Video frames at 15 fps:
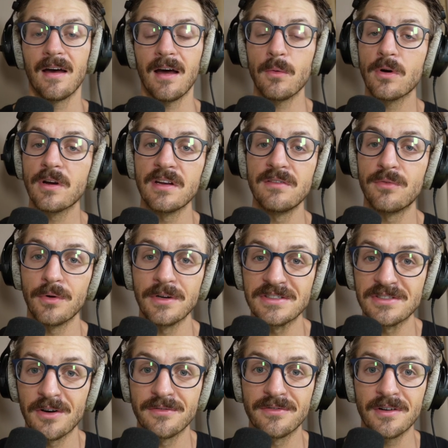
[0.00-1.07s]
I work in
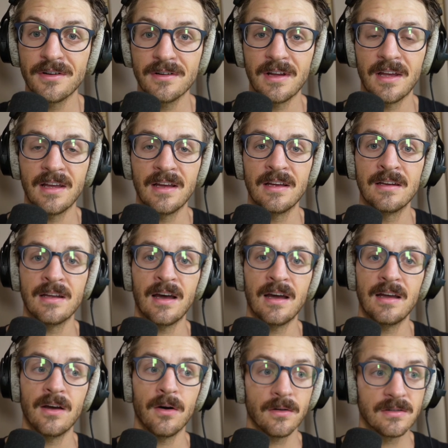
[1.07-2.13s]
voiceover and
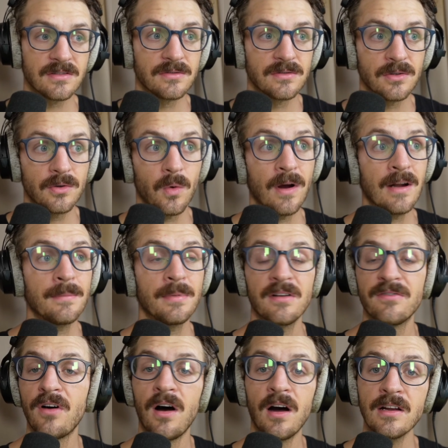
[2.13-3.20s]
I also do quite a bit
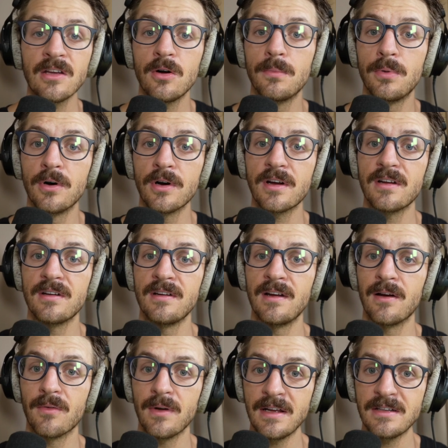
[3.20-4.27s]
of audiobook
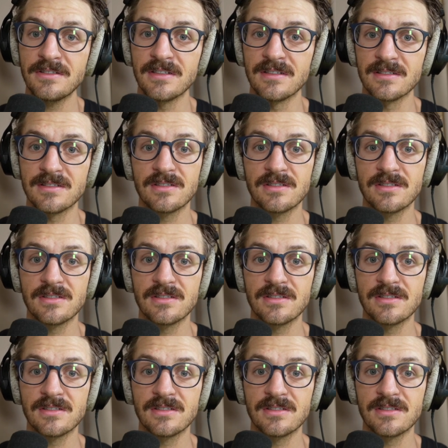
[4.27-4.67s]
narration.